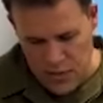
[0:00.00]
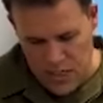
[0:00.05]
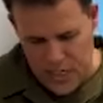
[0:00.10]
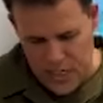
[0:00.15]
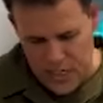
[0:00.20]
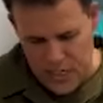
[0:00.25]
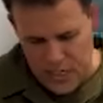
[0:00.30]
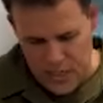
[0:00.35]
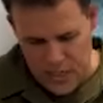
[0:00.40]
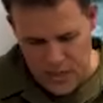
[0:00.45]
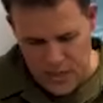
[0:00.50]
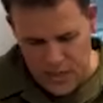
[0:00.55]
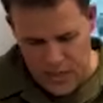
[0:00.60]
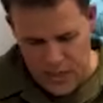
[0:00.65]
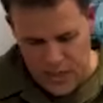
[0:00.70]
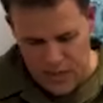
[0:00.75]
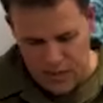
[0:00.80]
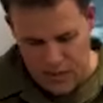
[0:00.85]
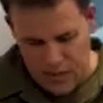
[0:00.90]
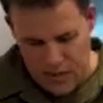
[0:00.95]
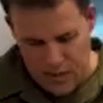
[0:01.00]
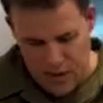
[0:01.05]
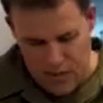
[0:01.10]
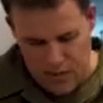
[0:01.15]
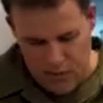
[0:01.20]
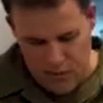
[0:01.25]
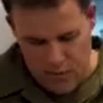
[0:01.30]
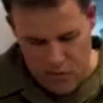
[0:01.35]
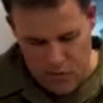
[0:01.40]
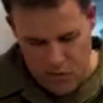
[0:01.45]
needed things
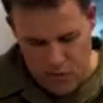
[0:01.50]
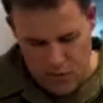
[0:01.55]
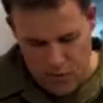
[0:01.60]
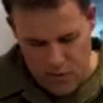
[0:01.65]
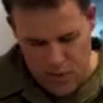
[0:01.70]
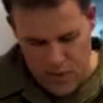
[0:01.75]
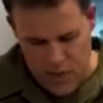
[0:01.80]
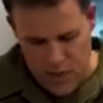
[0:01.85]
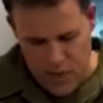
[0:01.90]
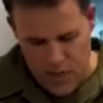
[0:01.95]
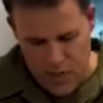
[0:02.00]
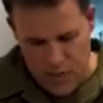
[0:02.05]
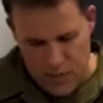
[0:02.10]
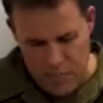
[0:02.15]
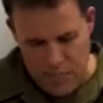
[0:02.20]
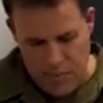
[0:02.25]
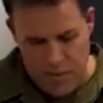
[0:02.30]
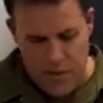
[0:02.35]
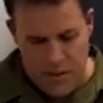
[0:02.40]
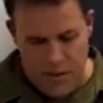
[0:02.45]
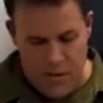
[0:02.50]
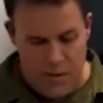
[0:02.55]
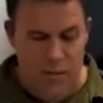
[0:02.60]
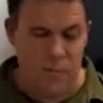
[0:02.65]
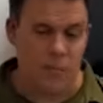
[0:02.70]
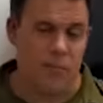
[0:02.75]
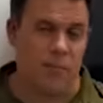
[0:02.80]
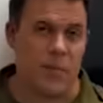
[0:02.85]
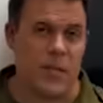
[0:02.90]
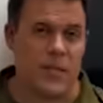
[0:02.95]
for the
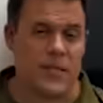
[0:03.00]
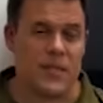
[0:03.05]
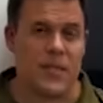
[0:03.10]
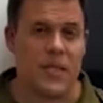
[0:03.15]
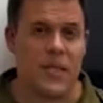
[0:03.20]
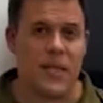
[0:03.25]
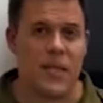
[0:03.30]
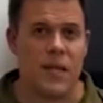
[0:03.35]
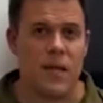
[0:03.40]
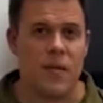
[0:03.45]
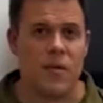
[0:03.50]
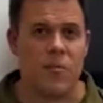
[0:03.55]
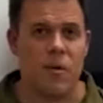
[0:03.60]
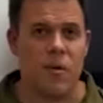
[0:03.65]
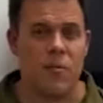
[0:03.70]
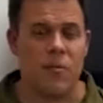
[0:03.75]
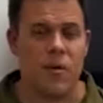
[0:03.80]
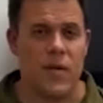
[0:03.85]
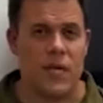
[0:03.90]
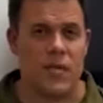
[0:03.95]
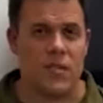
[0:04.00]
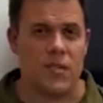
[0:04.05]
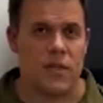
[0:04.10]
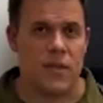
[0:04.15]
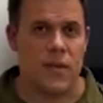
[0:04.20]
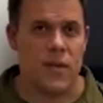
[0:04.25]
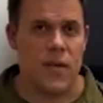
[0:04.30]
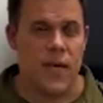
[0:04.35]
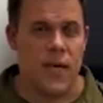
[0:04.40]
Palestinian population.